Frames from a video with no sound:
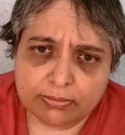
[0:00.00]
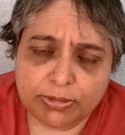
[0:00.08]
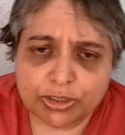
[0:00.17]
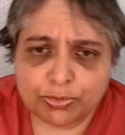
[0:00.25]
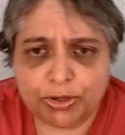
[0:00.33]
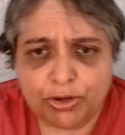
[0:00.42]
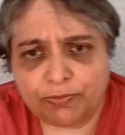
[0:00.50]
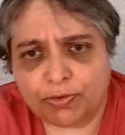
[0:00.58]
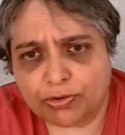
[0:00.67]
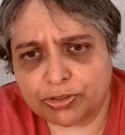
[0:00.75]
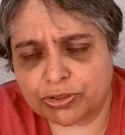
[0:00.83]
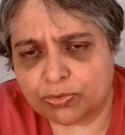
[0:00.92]
Because when you
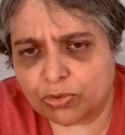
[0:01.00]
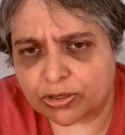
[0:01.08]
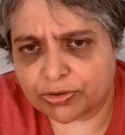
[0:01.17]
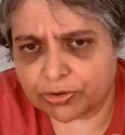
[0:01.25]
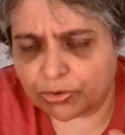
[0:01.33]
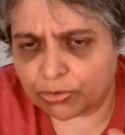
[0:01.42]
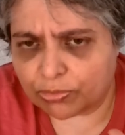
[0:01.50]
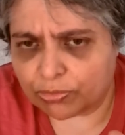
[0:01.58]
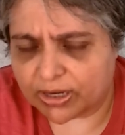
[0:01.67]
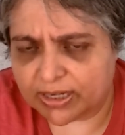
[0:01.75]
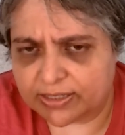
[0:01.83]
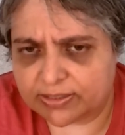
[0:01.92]
focus on what could go
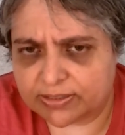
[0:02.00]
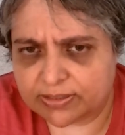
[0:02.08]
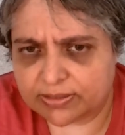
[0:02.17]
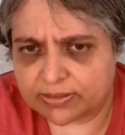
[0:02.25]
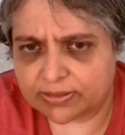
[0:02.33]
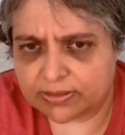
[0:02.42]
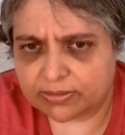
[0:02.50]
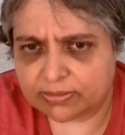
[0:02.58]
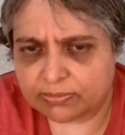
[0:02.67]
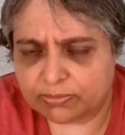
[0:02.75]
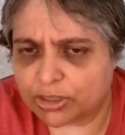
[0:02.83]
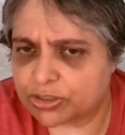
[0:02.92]
right,
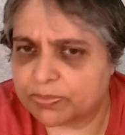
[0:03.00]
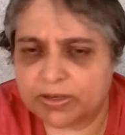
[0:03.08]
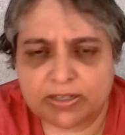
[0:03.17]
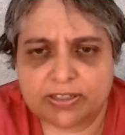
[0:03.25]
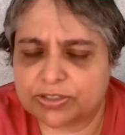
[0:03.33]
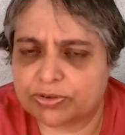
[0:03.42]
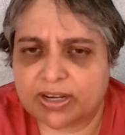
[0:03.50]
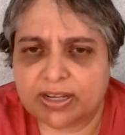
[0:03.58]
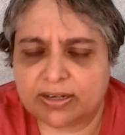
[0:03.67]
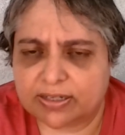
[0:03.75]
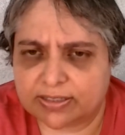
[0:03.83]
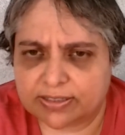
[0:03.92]
possibilities are
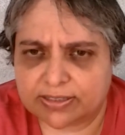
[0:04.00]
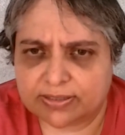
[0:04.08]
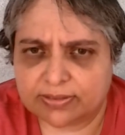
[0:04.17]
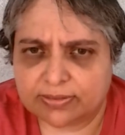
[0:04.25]
endless.